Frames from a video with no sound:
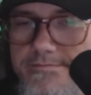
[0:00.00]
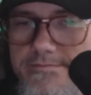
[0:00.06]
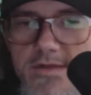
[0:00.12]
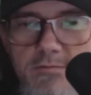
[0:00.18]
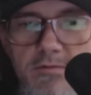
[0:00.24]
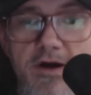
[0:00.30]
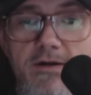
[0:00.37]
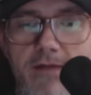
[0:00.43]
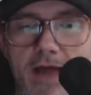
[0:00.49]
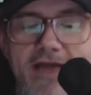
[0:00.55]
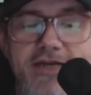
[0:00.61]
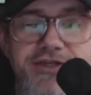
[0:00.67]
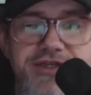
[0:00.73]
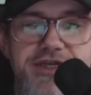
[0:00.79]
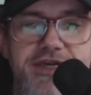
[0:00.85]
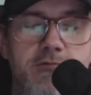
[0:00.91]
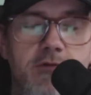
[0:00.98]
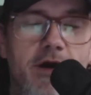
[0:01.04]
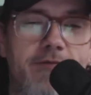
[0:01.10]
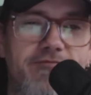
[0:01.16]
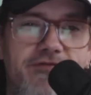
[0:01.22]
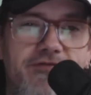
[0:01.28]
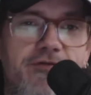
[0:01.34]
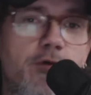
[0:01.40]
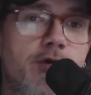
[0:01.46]
well, actually,
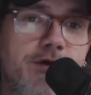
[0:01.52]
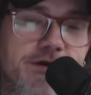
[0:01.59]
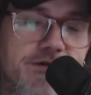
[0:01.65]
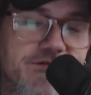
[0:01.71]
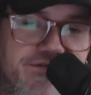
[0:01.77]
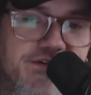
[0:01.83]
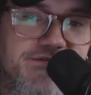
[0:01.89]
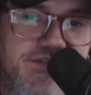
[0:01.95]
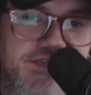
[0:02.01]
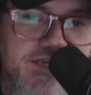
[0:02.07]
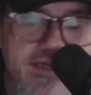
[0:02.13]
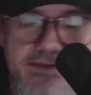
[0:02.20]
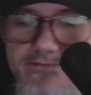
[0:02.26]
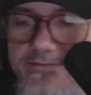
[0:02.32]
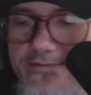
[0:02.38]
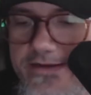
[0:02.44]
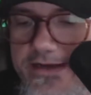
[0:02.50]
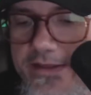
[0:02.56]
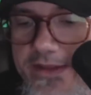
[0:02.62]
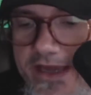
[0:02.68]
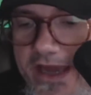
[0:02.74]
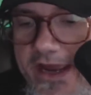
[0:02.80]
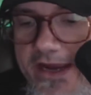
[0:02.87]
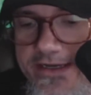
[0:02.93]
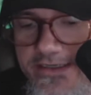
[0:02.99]
4 to 15 in
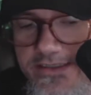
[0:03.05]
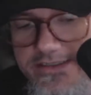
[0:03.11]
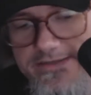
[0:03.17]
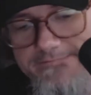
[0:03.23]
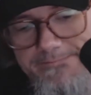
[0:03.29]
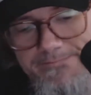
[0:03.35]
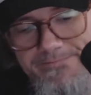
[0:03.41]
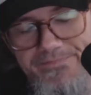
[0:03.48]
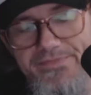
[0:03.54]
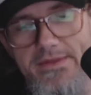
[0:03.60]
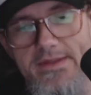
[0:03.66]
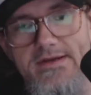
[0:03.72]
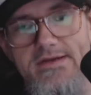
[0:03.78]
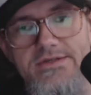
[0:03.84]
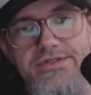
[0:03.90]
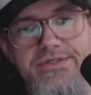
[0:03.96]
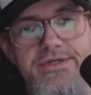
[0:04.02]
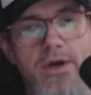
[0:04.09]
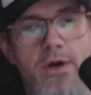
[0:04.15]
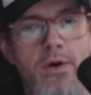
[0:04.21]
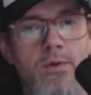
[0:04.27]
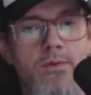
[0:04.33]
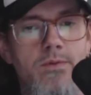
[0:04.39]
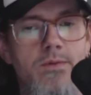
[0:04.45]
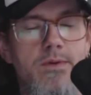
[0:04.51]
the 80s.
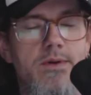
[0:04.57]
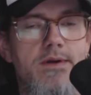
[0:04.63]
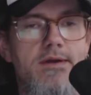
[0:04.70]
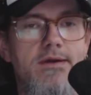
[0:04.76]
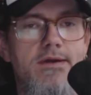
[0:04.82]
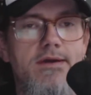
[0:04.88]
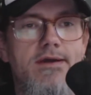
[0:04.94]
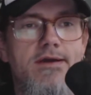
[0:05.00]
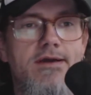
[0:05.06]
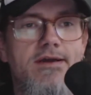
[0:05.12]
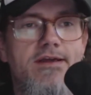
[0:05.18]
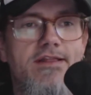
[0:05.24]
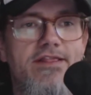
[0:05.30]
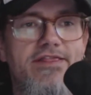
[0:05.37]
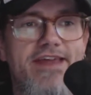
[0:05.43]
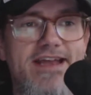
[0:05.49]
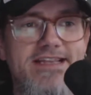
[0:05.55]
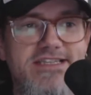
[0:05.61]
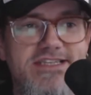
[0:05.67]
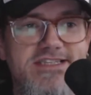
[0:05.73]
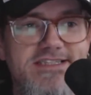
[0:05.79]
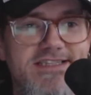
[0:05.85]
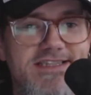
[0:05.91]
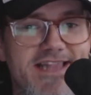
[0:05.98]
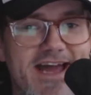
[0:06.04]
So
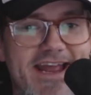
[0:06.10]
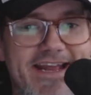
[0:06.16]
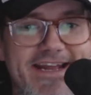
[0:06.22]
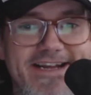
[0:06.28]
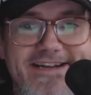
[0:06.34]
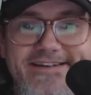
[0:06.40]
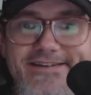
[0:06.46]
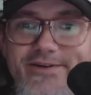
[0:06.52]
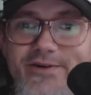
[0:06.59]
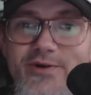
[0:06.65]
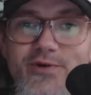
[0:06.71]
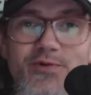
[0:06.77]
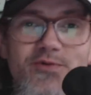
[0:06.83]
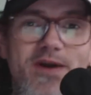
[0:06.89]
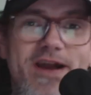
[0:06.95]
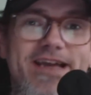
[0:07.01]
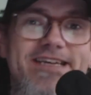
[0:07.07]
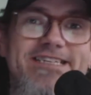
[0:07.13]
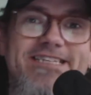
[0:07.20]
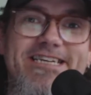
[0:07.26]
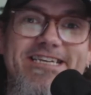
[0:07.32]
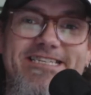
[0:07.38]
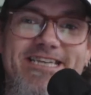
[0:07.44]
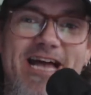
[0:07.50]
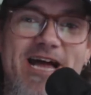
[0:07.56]
that's like
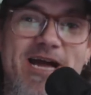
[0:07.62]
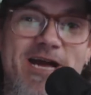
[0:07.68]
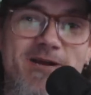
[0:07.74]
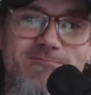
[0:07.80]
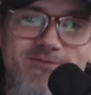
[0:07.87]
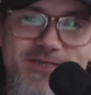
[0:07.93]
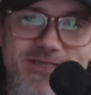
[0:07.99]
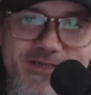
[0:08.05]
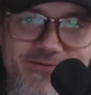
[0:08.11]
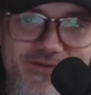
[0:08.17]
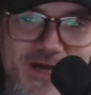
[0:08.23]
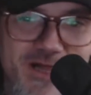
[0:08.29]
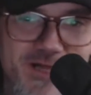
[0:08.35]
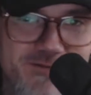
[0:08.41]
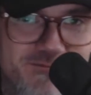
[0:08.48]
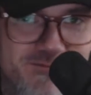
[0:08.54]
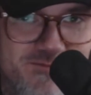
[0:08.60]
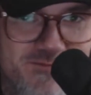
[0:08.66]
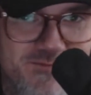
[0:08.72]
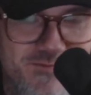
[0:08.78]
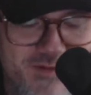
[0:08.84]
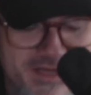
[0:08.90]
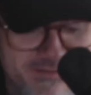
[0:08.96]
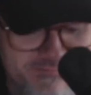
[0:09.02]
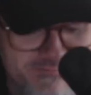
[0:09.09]
crazy time to develop
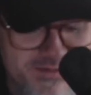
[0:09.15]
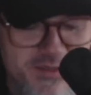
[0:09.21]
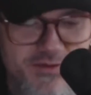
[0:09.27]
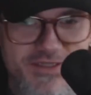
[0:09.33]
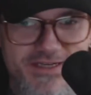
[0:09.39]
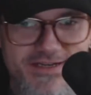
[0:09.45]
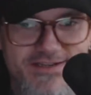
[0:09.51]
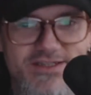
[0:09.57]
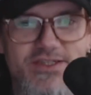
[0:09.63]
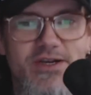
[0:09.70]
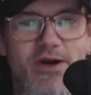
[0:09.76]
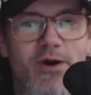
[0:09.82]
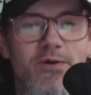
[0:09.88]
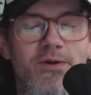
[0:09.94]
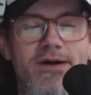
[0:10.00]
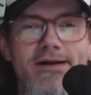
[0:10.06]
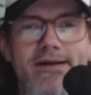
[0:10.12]
like music. So